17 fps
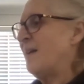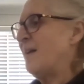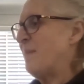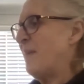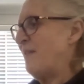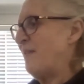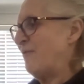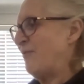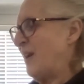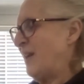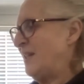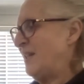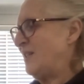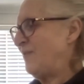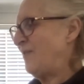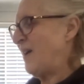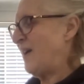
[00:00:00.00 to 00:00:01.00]
My
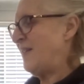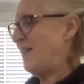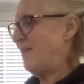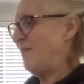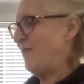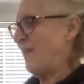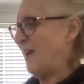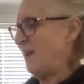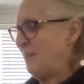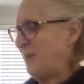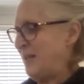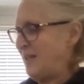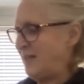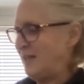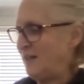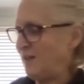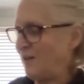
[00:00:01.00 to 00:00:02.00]
friends find their
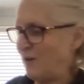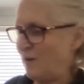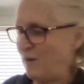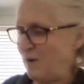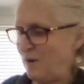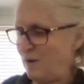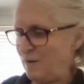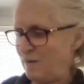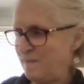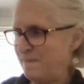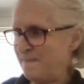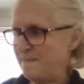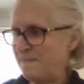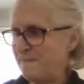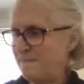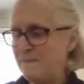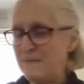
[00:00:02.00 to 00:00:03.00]
families and go home.
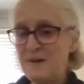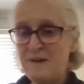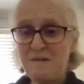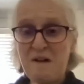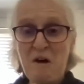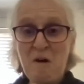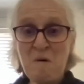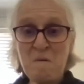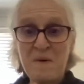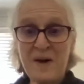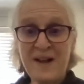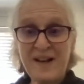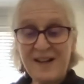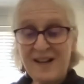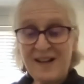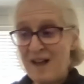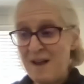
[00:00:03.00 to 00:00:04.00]
No
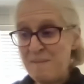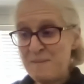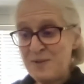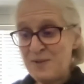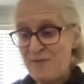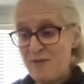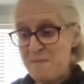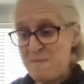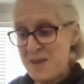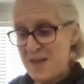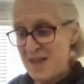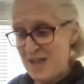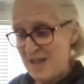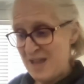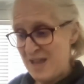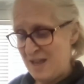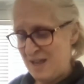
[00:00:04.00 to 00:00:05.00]
one comes for
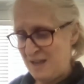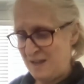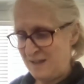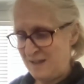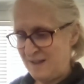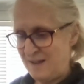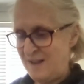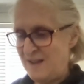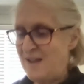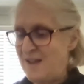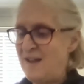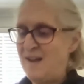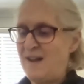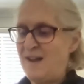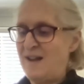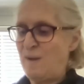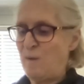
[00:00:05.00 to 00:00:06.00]
me.
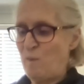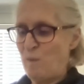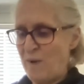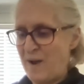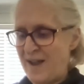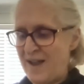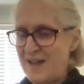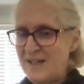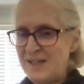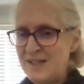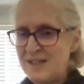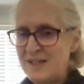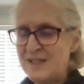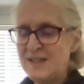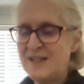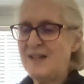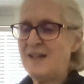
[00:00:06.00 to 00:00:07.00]
I
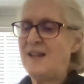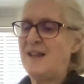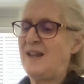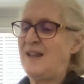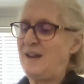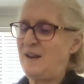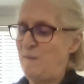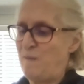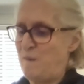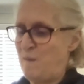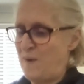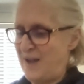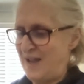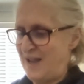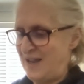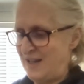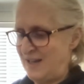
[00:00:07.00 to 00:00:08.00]
wait and
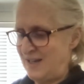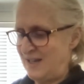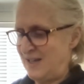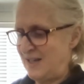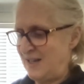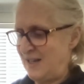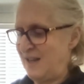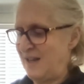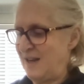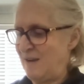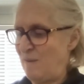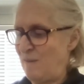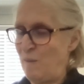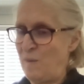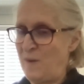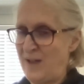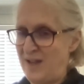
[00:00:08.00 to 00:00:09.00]
wait
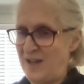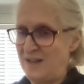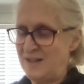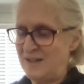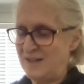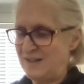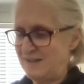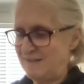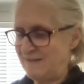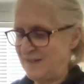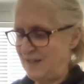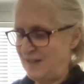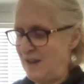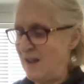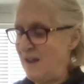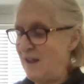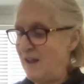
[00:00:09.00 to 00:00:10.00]
and wait.
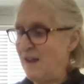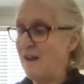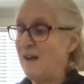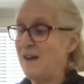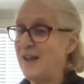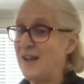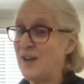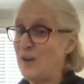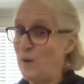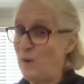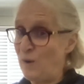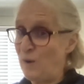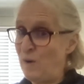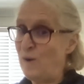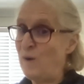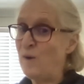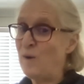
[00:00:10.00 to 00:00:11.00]
I
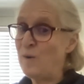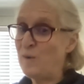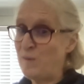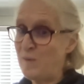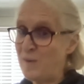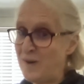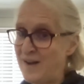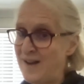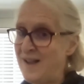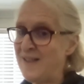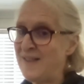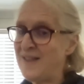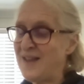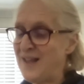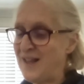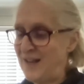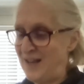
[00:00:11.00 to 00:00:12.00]
know why
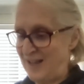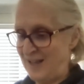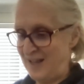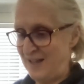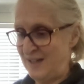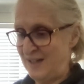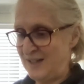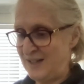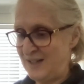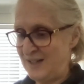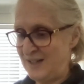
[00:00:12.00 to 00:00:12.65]
they're late.